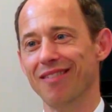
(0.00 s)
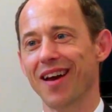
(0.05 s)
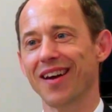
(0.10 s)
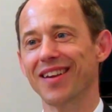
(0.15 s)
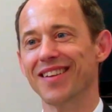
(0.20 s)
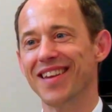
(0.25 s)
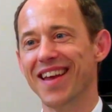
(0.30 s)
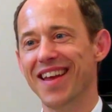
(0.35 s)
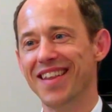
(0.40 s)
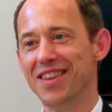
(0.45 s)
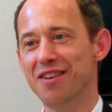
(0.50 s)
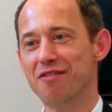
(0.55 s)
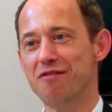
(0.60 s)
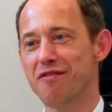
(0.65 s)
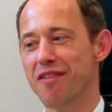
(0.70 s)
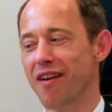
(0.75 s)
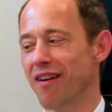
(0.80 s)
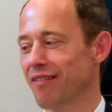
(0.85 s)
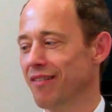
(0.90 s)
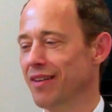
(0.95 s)
rather than
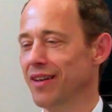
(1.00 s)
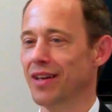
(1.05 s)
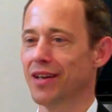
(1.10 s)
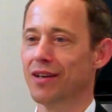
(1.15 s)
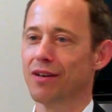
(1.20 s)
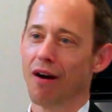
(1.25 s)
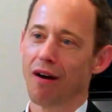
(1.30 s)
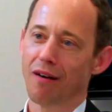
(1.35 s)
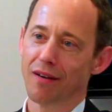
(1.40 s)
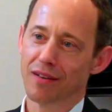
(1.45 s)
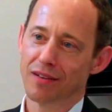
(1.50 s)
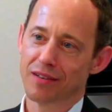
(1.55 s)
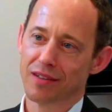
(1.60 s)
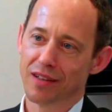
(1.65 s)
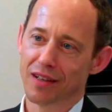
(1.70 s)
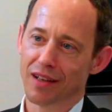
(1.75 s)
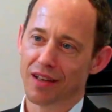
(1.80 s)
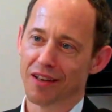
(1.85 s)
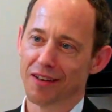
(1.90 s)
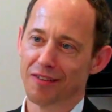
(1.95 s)
the very
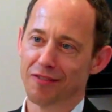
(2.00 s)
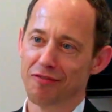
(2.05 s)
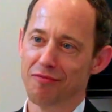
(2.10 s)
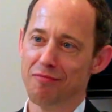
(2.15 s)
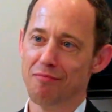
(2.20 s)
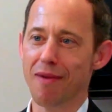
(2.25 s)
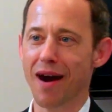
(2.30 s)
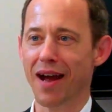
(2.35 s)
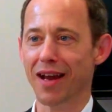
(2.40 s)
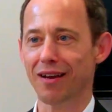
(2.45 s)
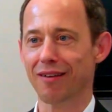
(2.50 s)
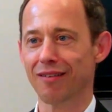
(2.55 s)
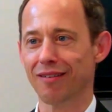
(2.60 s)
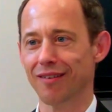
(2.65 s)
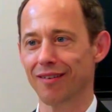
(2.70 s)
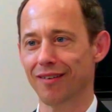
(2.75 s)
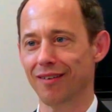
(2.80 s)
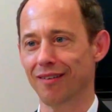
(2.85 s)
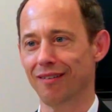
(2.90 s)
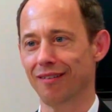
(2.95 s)
cognitive,
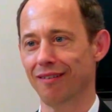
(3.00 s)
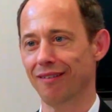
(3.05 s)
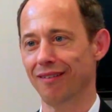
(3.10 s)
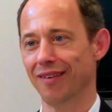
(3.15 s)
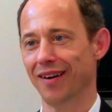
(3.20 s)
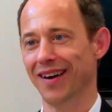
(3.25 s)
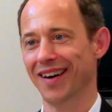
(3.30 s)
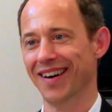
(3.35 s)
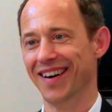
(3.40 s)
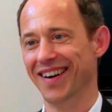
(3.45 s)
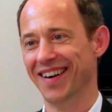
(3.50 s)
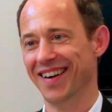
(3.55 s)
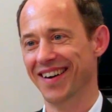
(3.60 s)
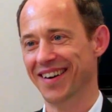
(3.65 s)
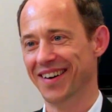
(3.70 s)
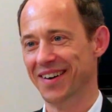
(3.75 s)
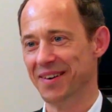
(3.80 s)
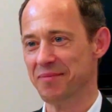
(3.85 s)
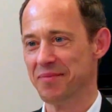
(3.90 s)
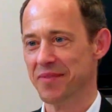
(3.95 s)

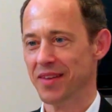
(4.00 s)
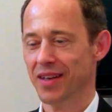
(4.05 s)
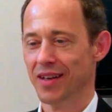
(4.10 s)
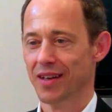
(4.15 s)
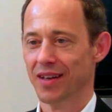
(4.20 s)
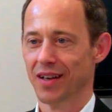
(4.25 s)
micro